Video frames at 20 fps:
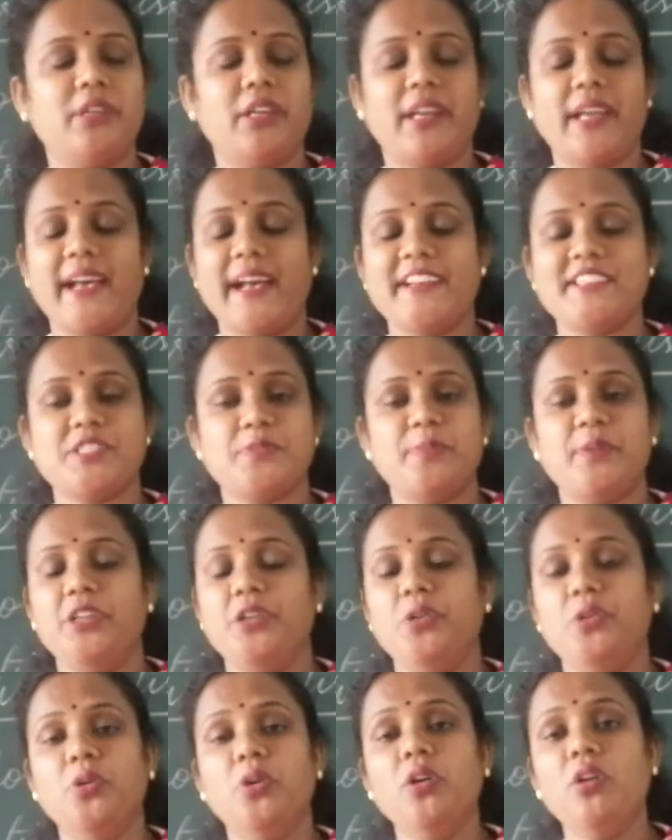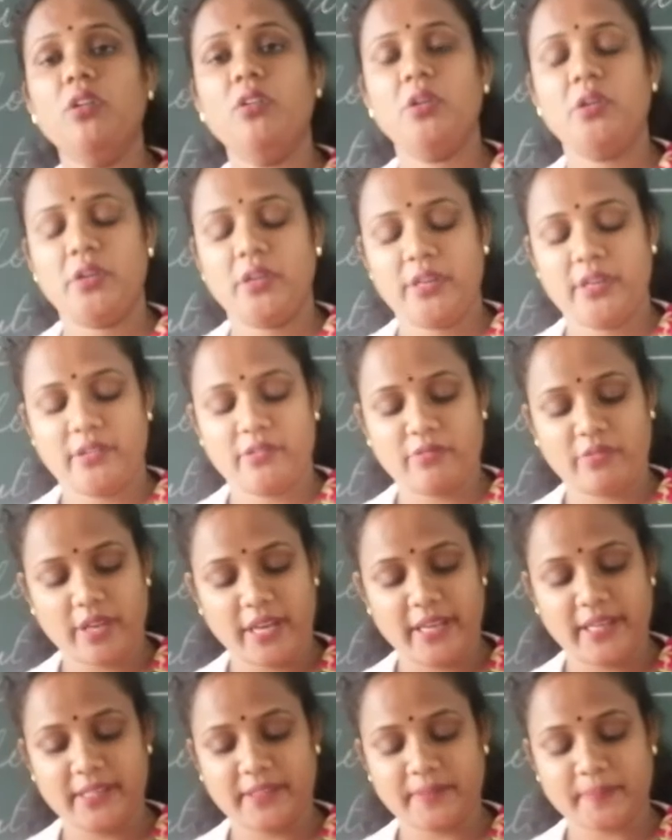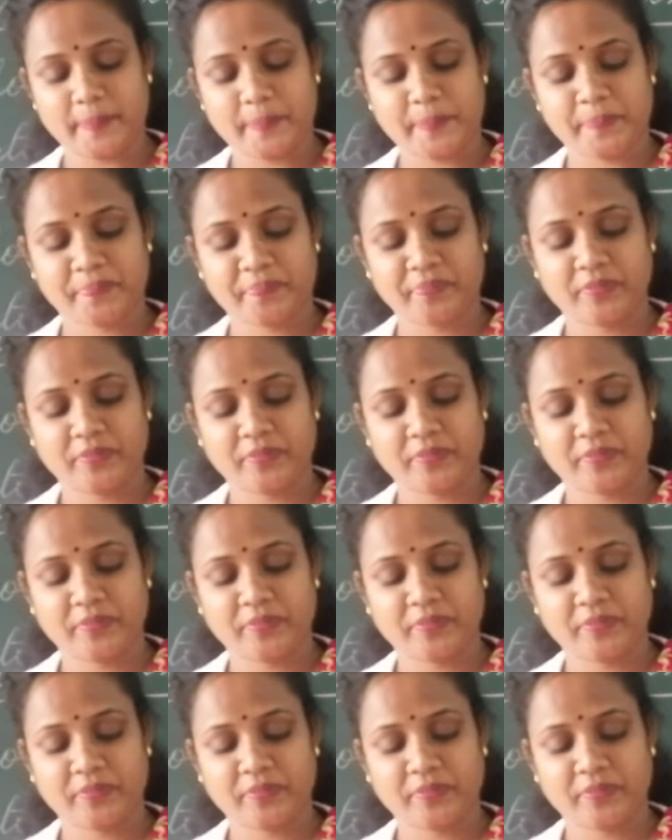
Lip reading: there has been no rain.